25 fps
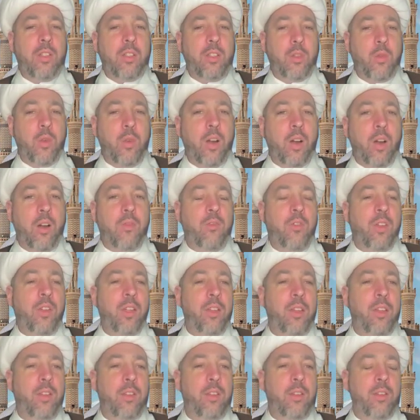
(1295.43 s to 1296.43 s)
israf
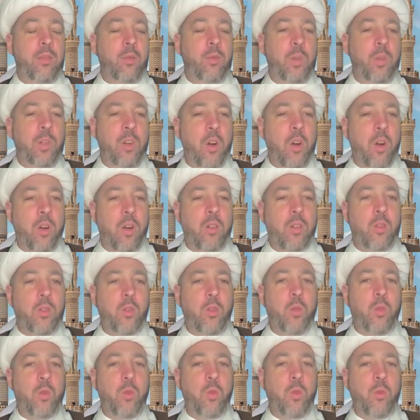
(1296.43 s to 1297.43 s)
in regards
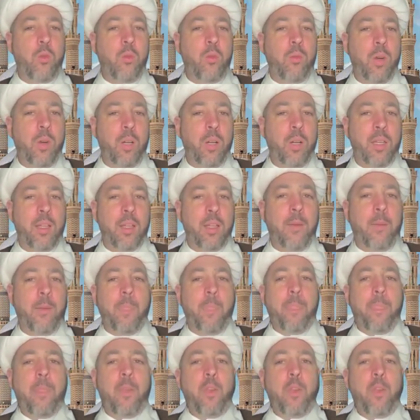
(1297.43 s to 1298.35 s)
to money,